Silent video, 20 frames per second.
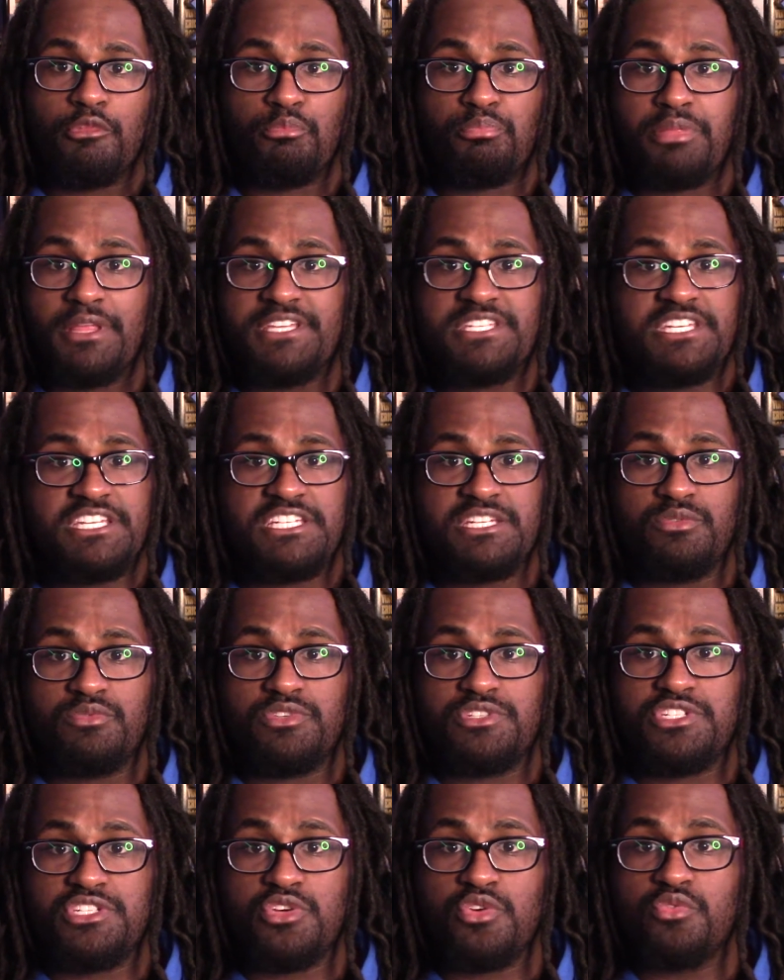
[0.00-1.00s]

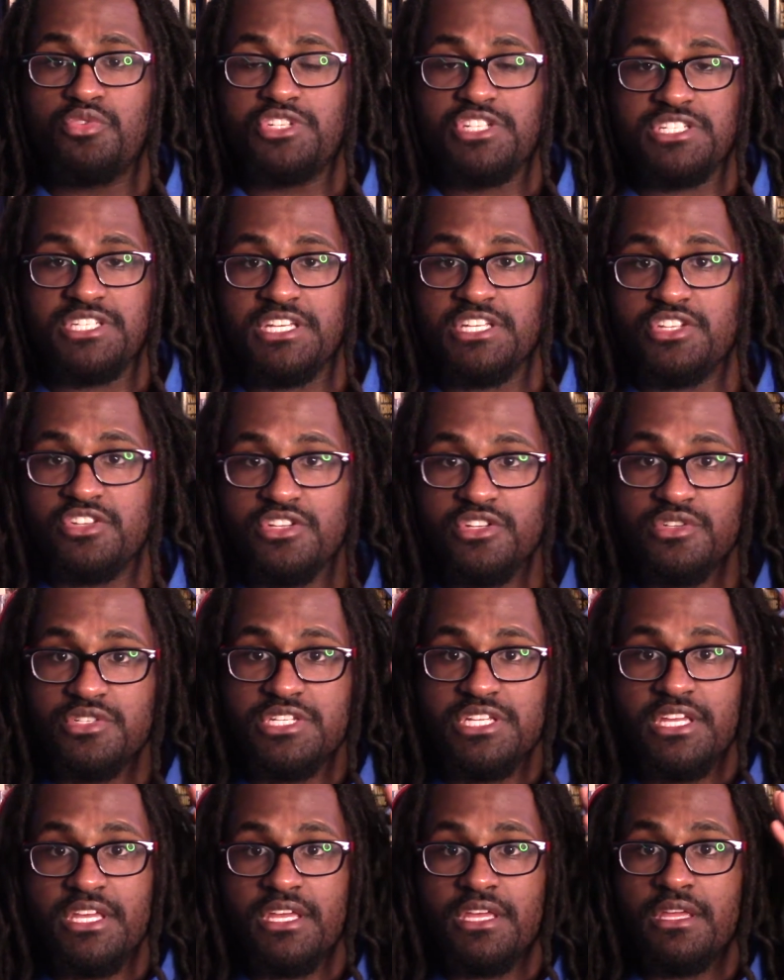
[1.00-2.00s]
PlayStation 2 was just
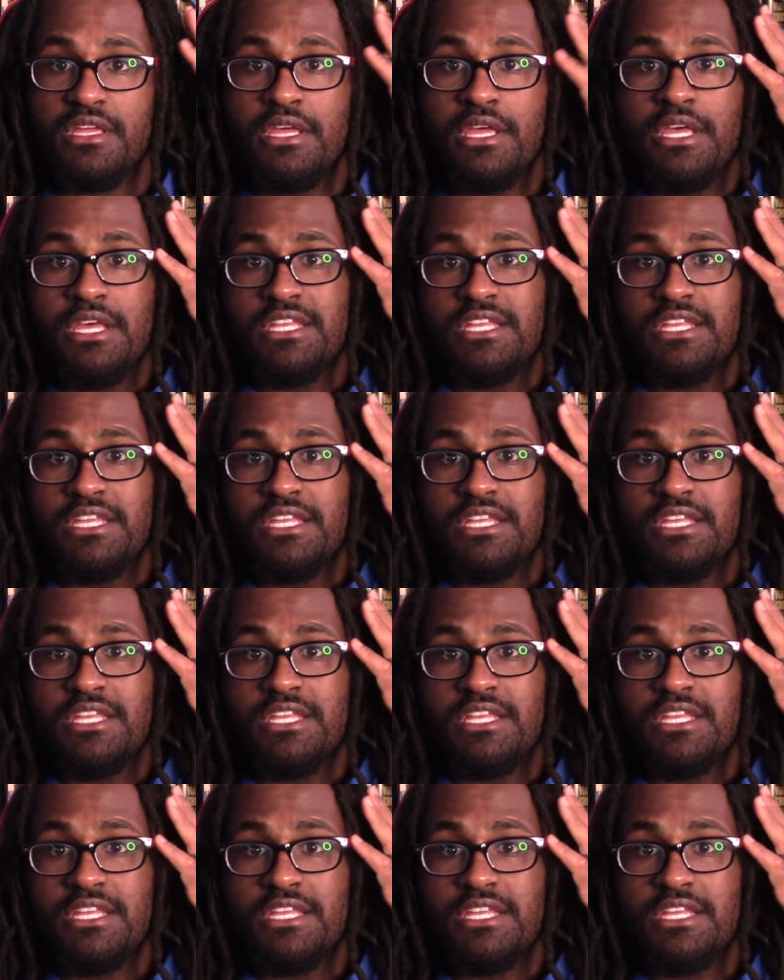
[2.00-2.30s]
introducing it.